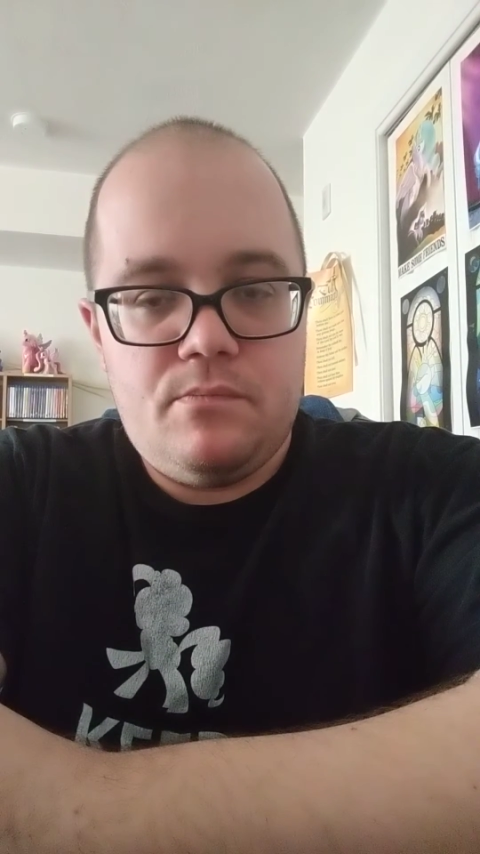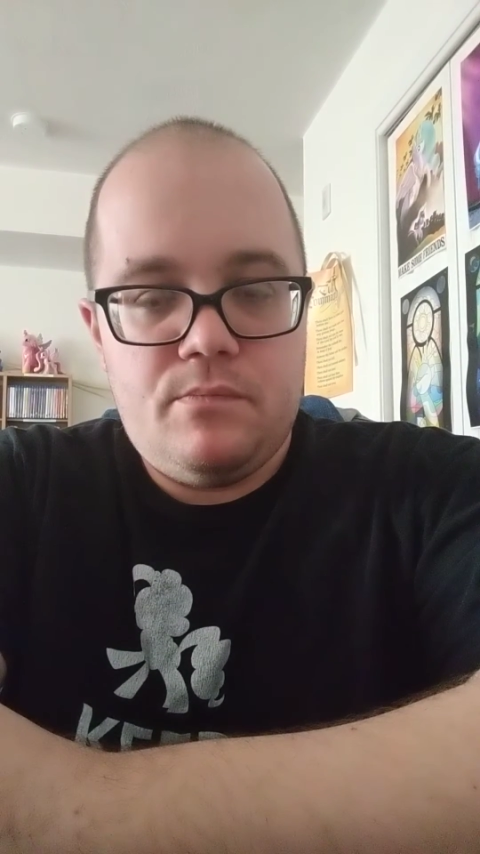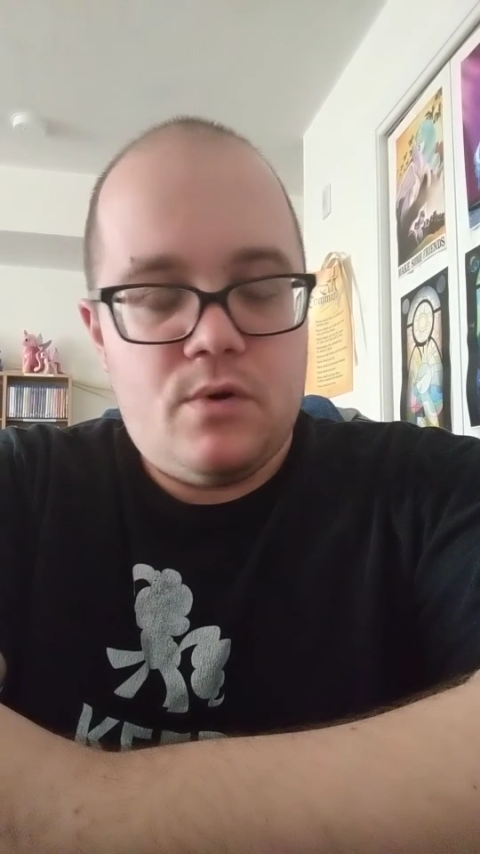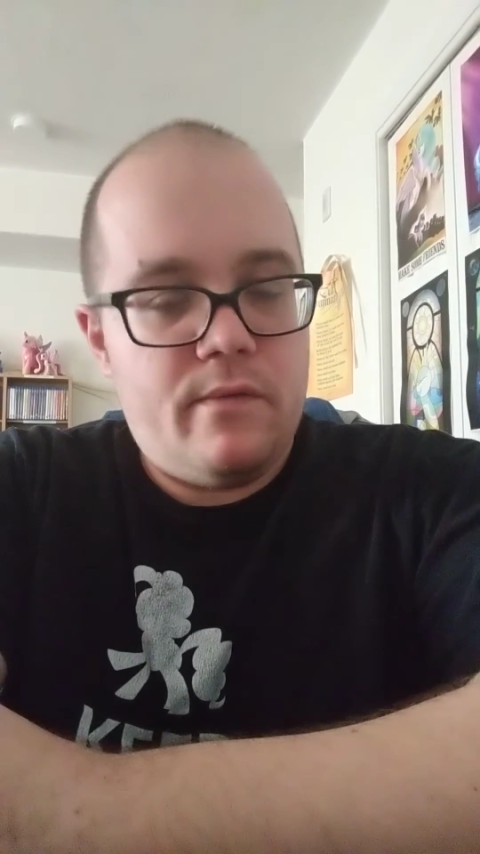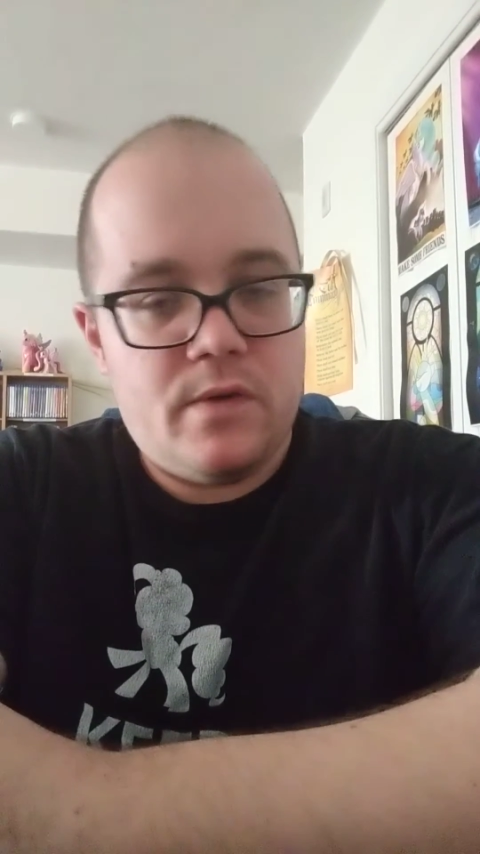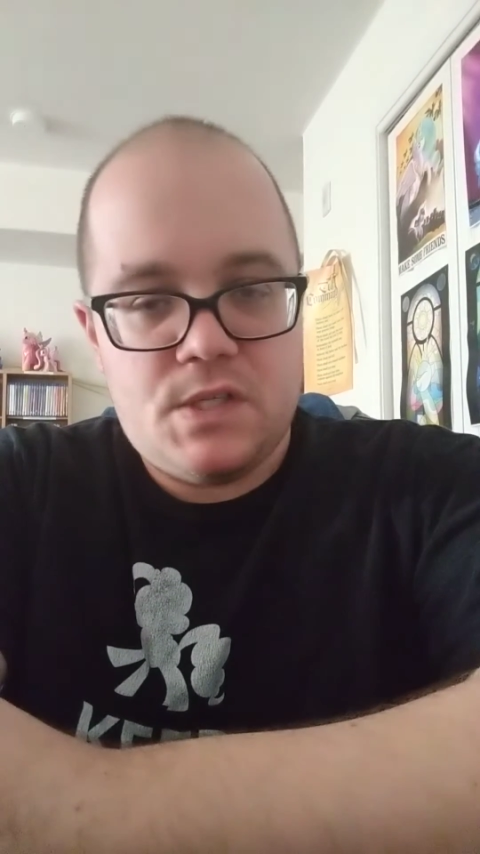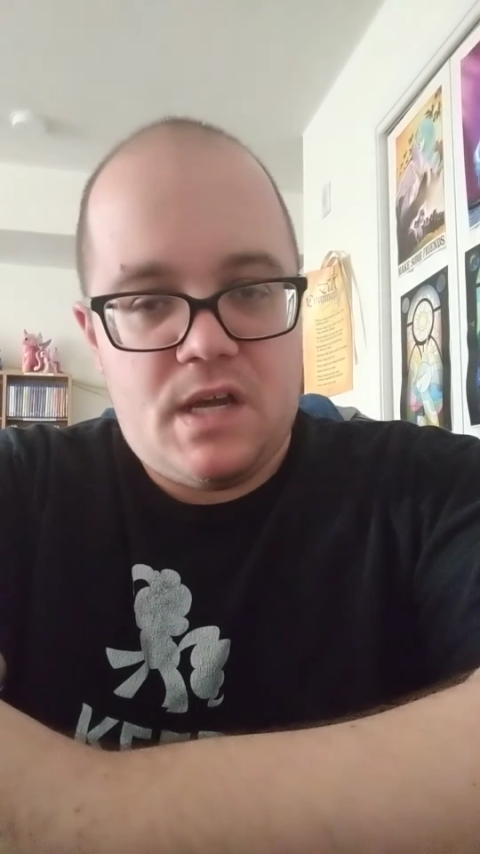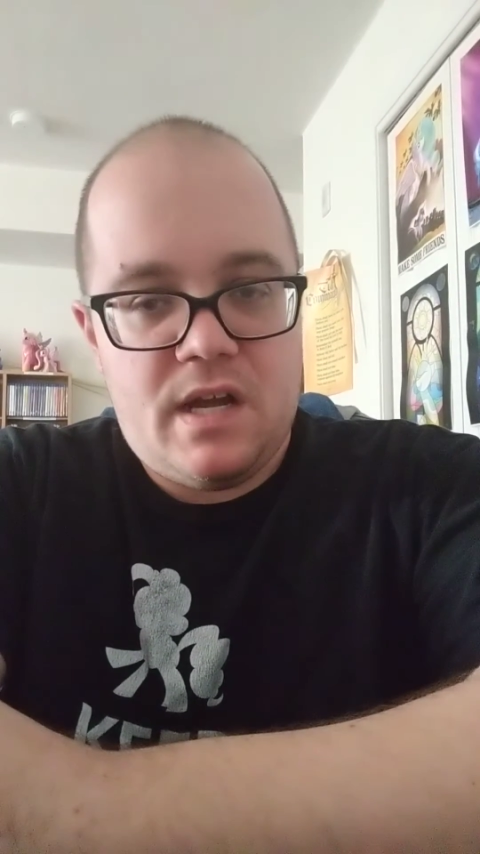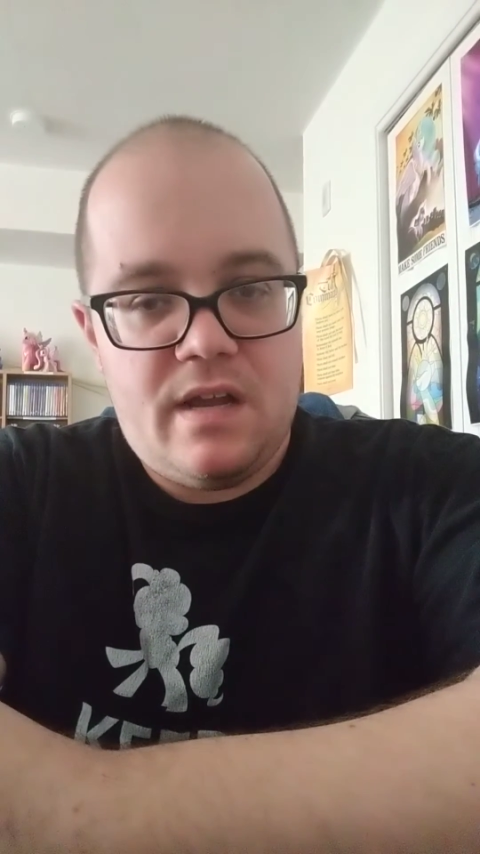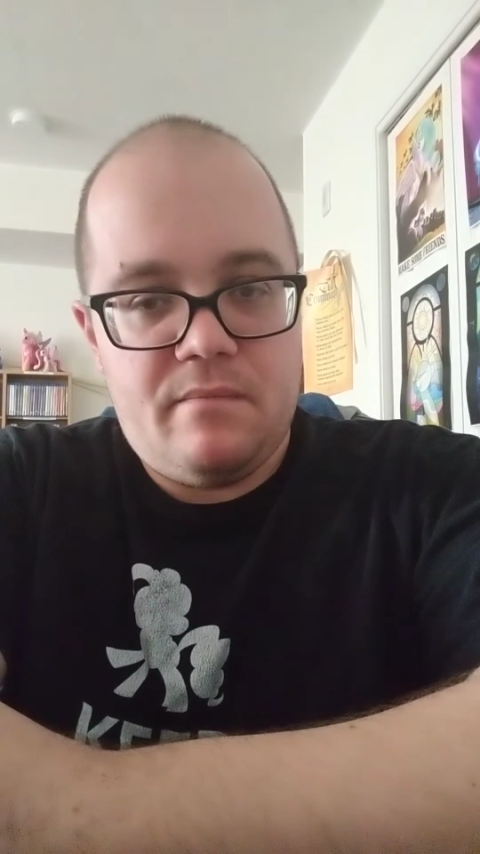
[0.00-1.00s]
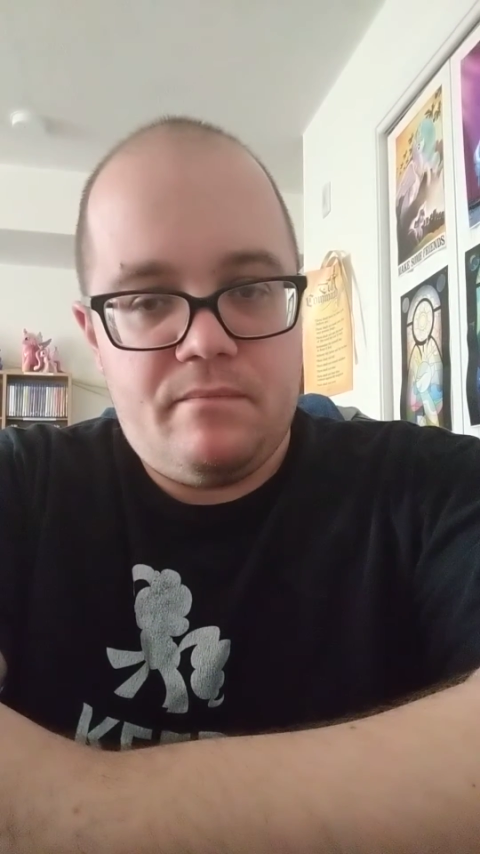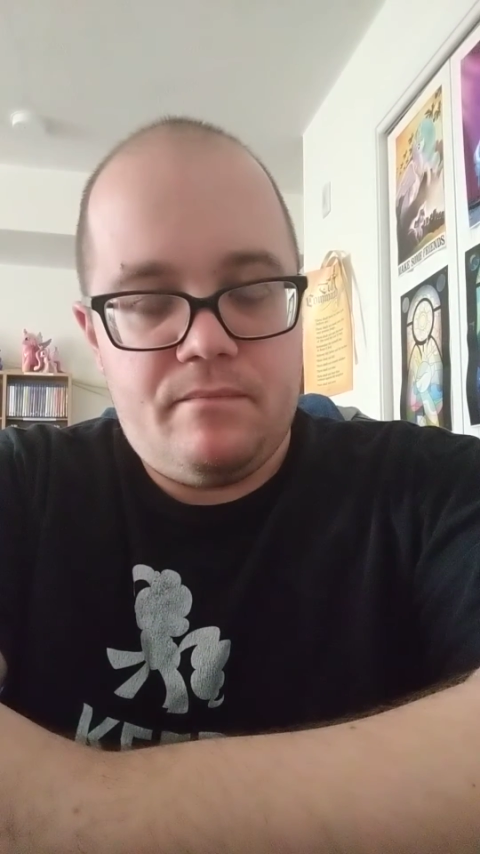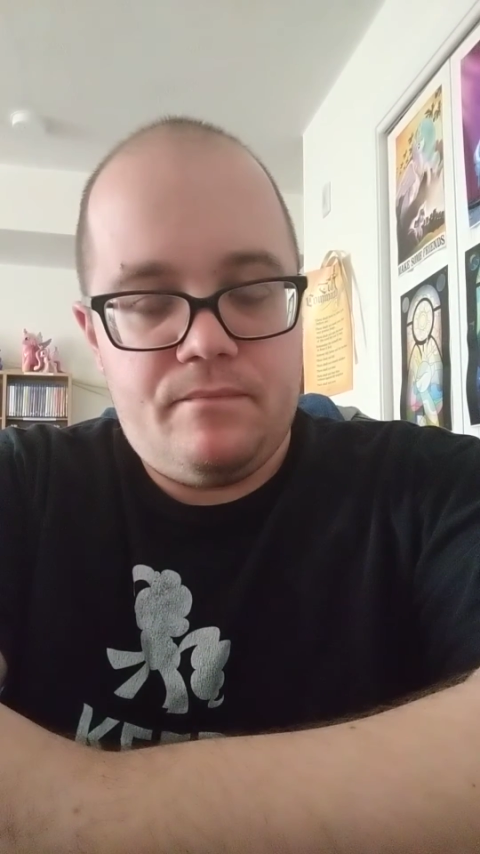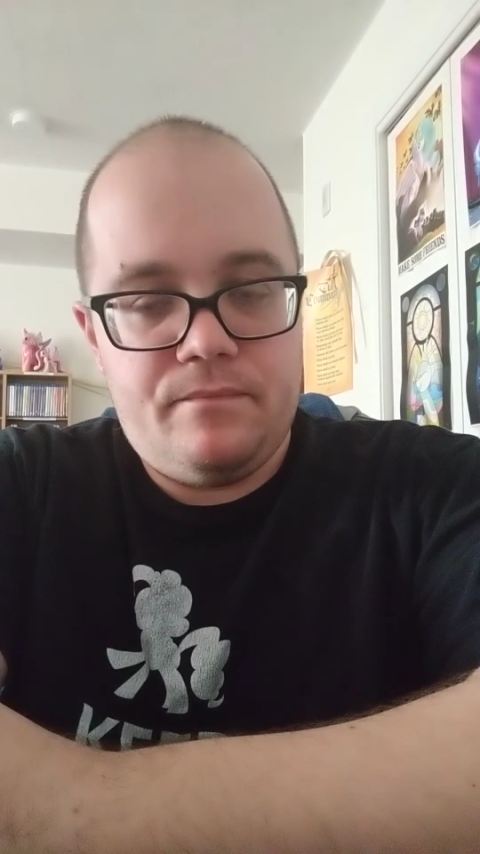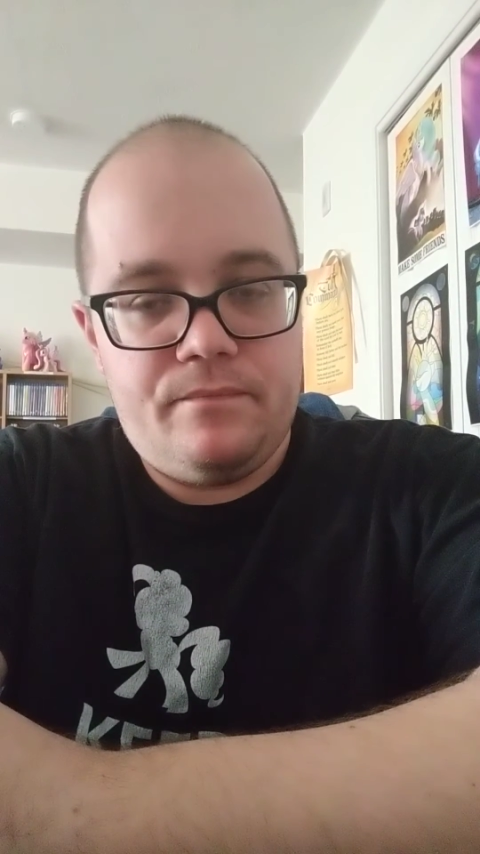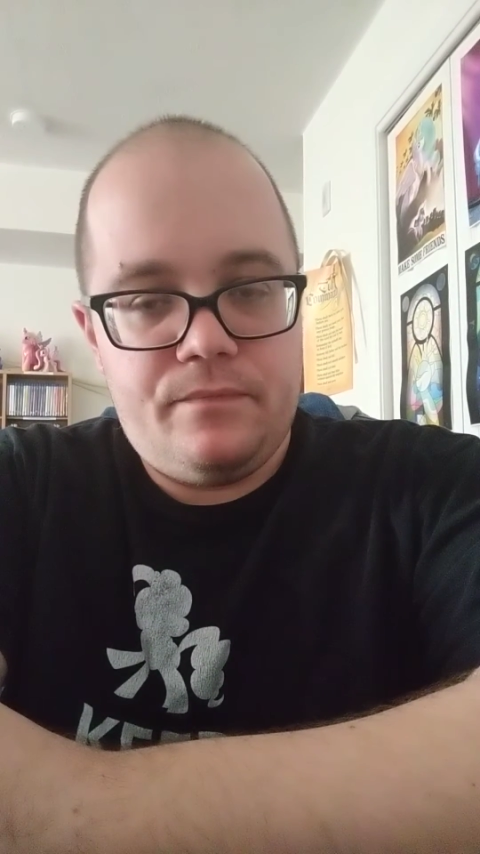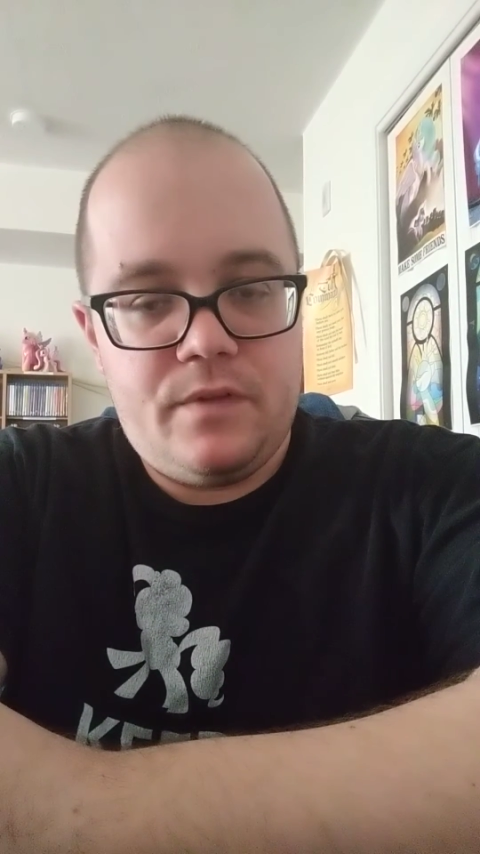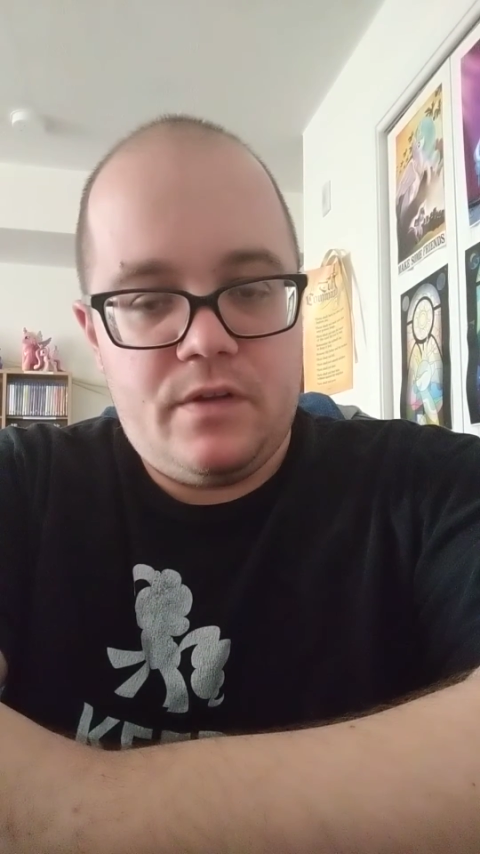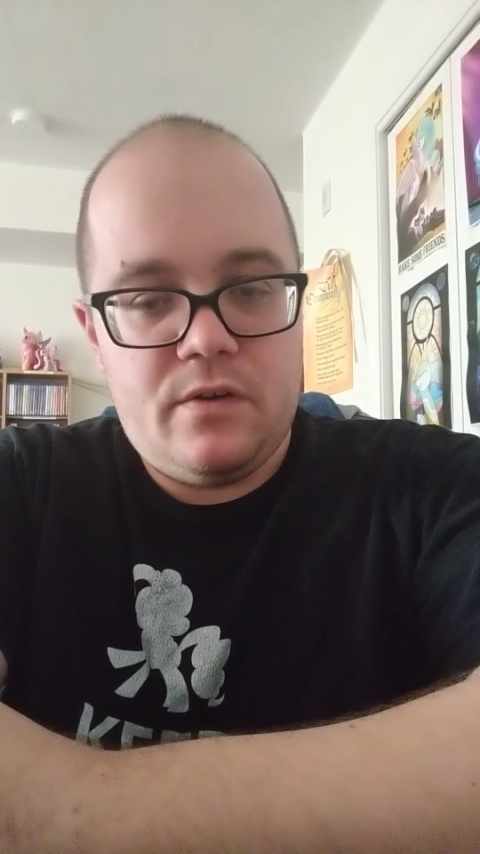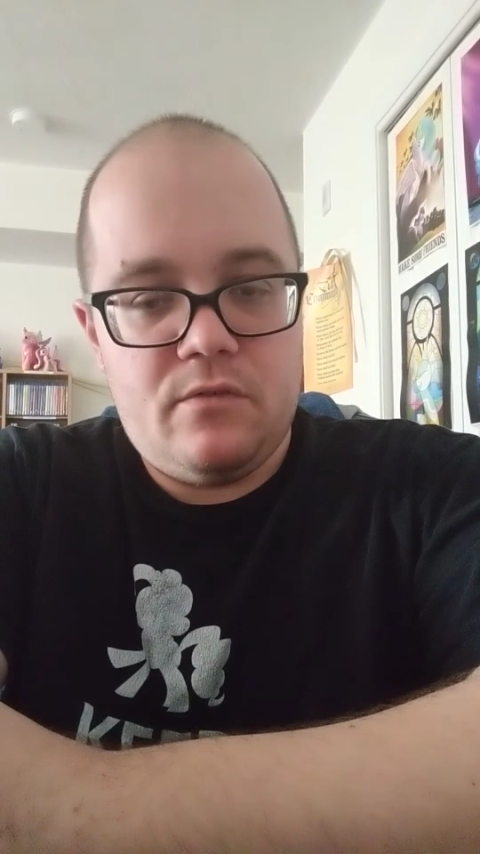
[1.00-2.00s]
but over time,
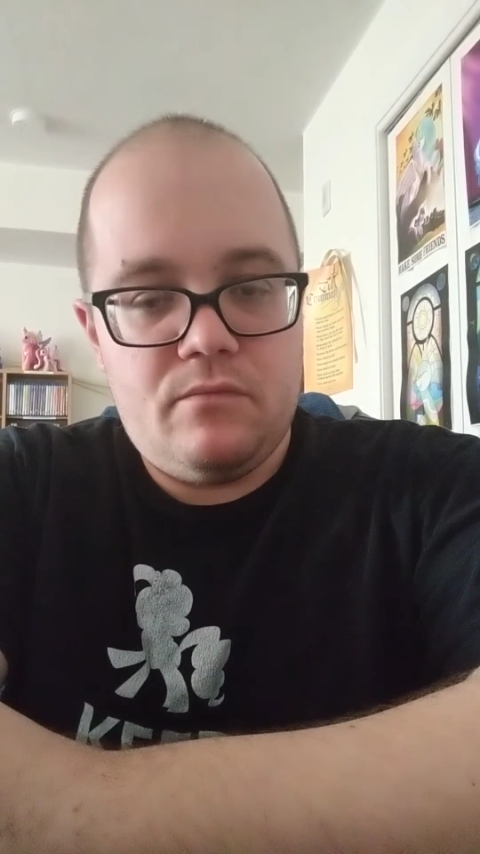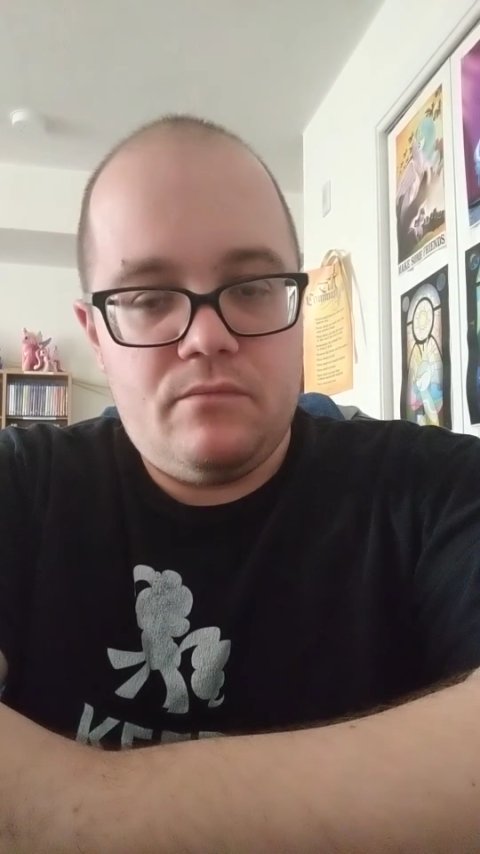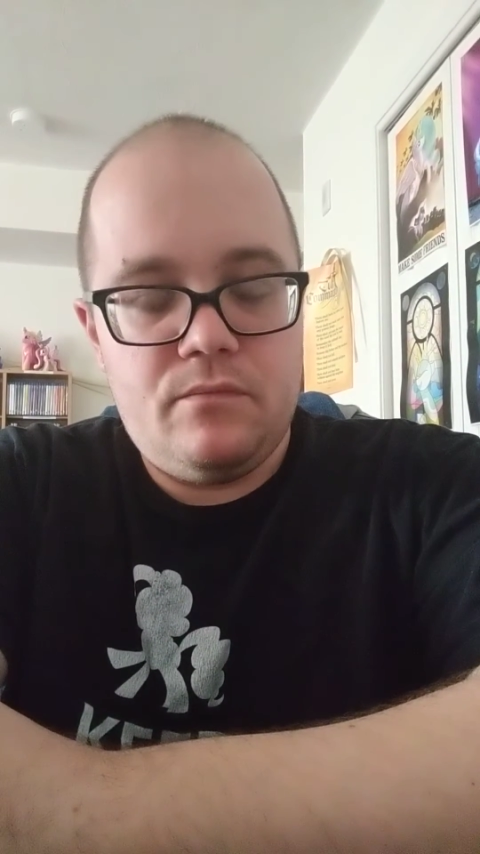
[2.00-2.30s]
you know,